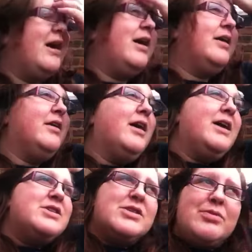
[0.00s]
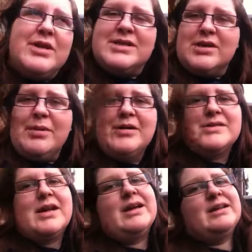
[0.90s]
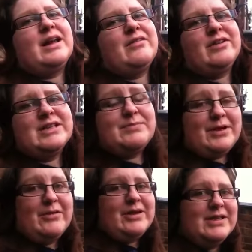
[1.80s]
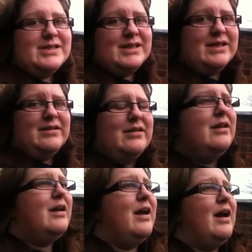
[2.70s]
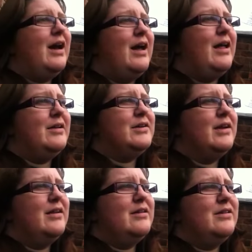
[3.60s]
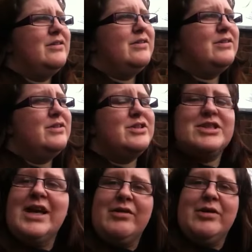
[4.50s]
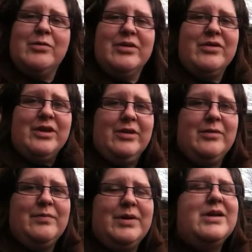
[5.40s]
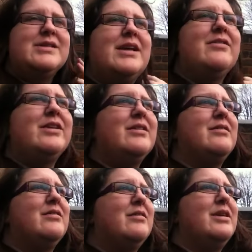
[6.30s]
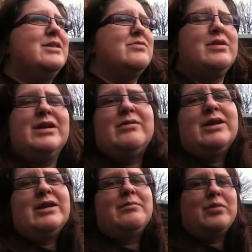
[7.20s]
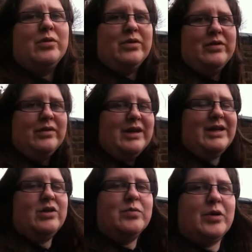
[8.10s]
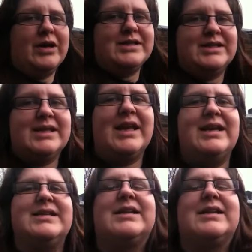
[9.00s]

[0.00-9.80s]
And I just wanted to come outside and kind of experience it and share it with you because I think it's really, really important in your practice at any